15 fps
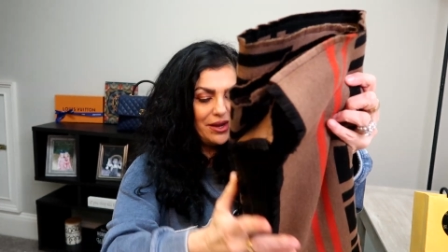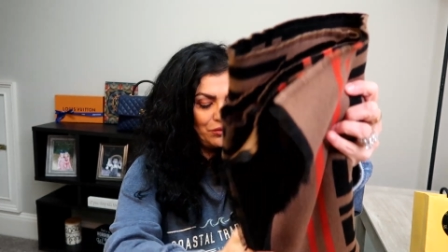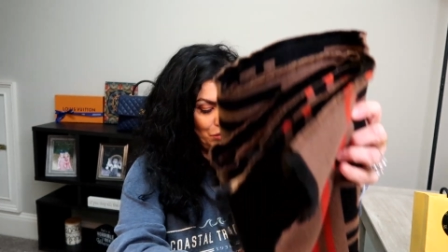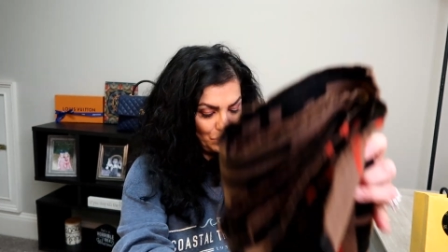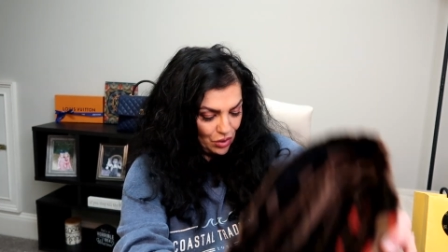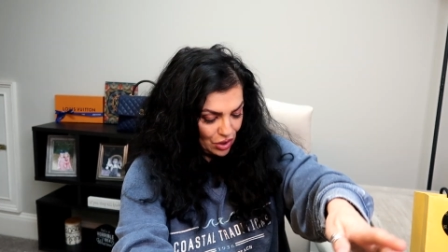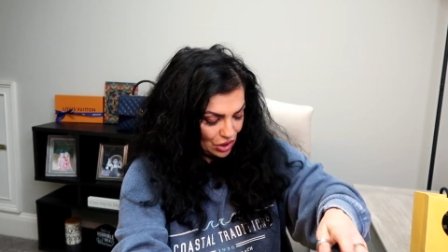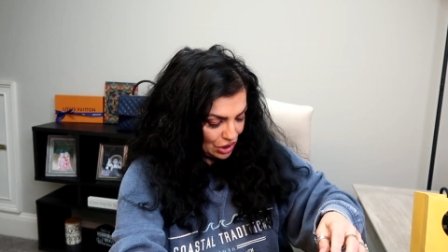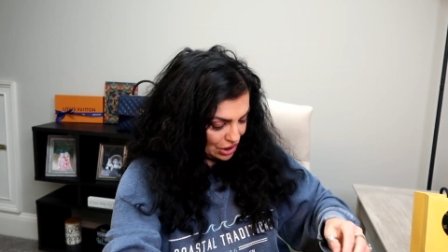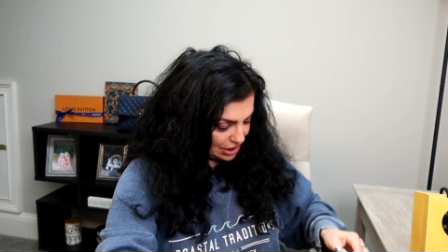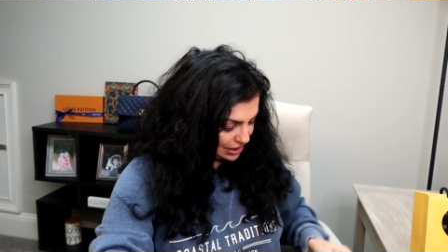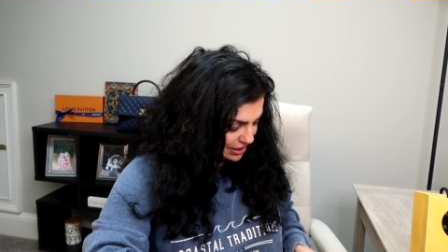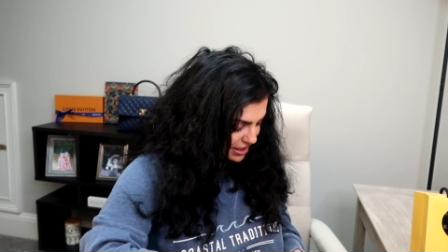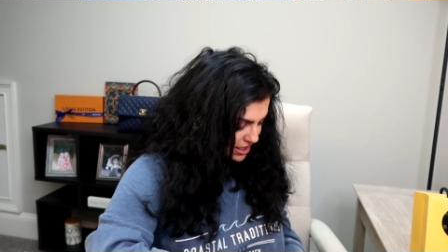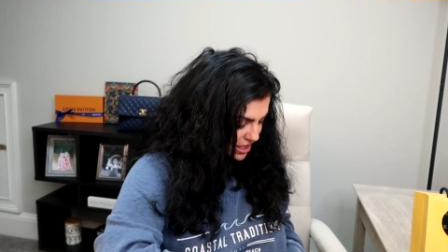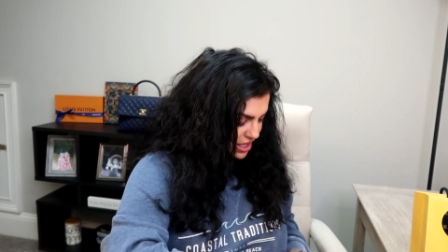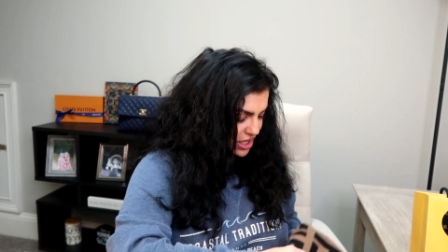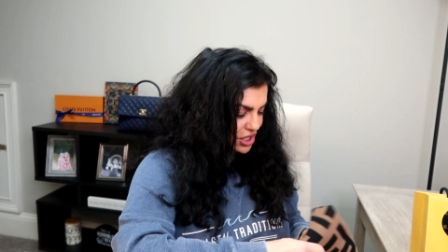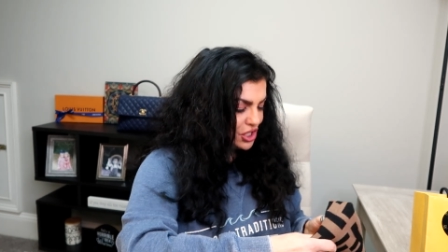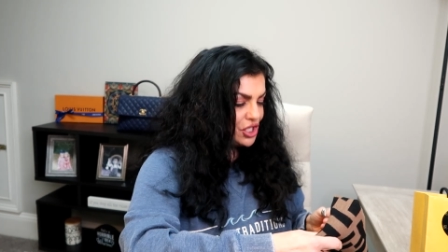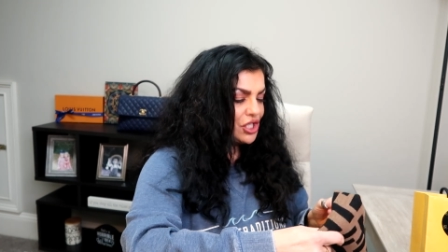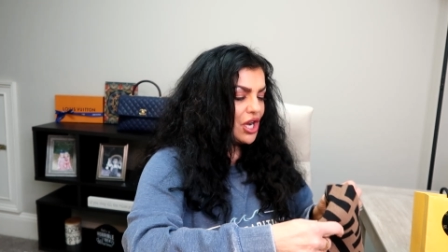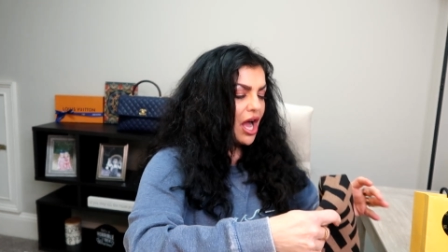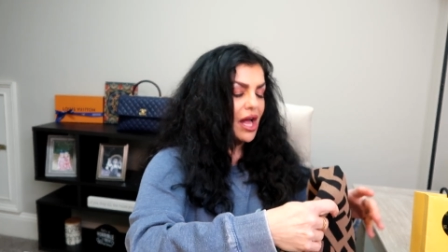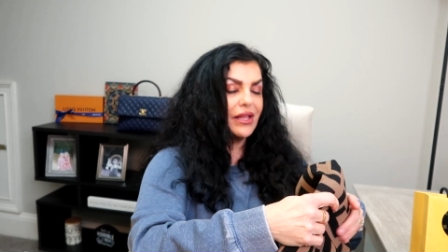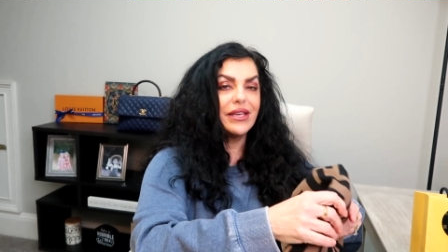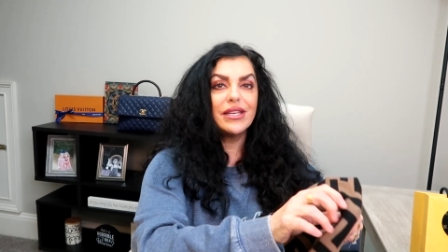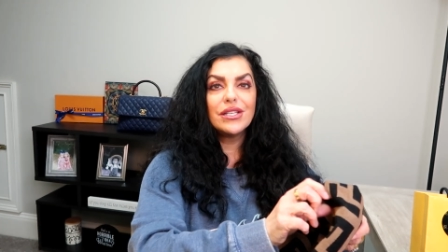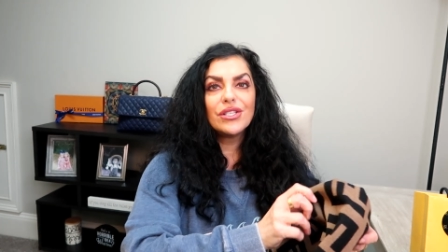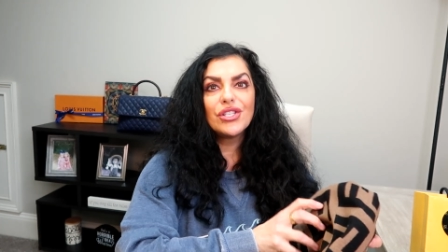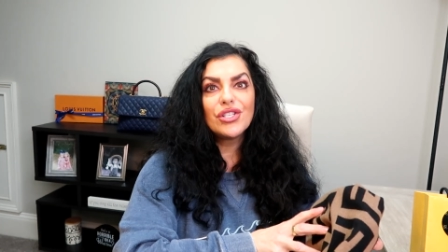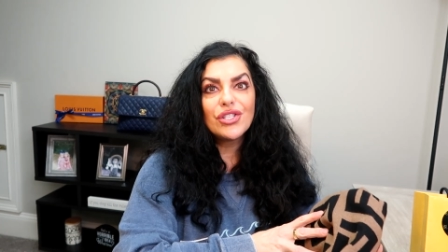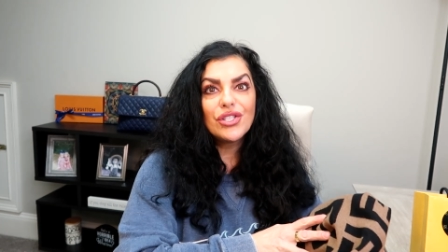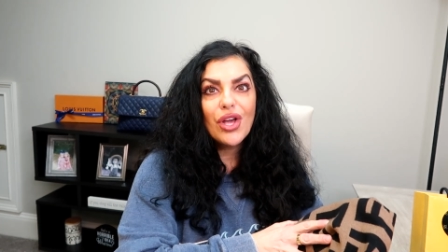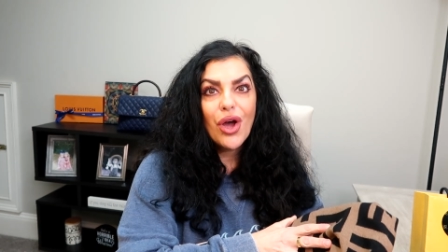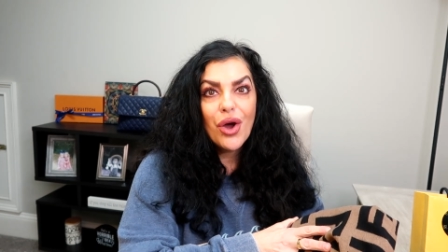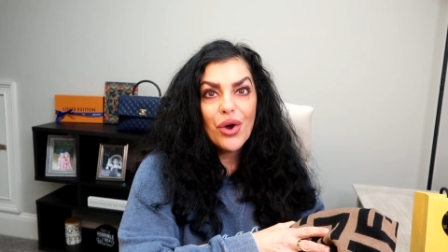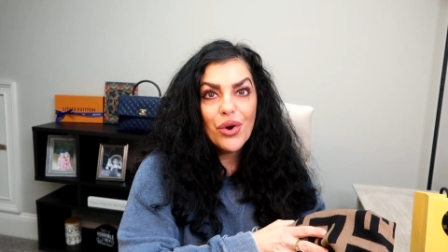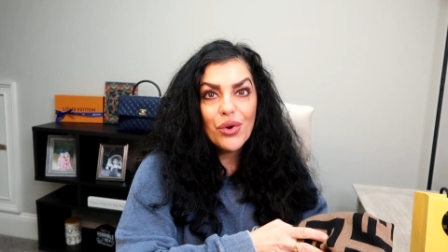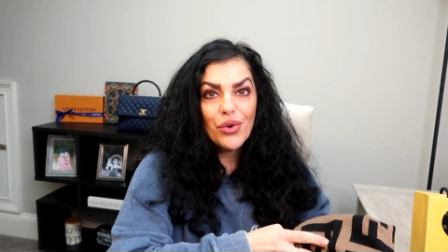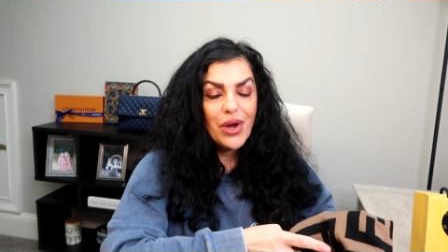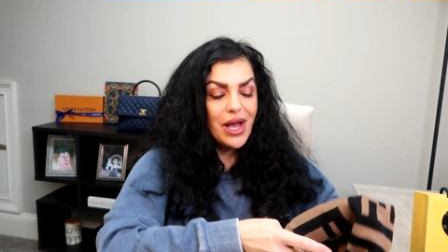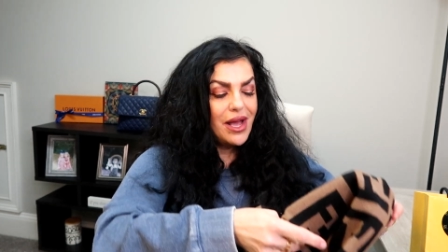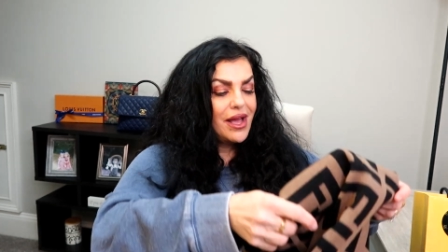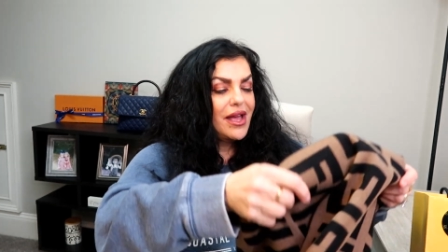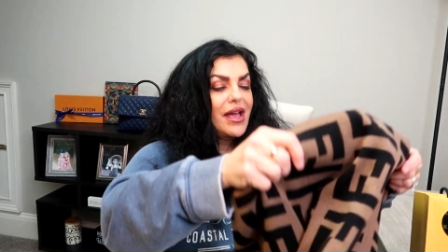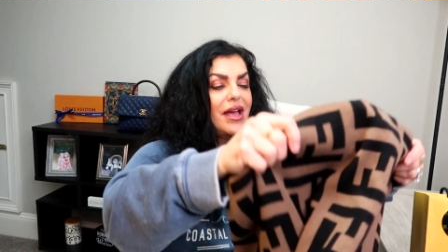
a wool shawl. It is so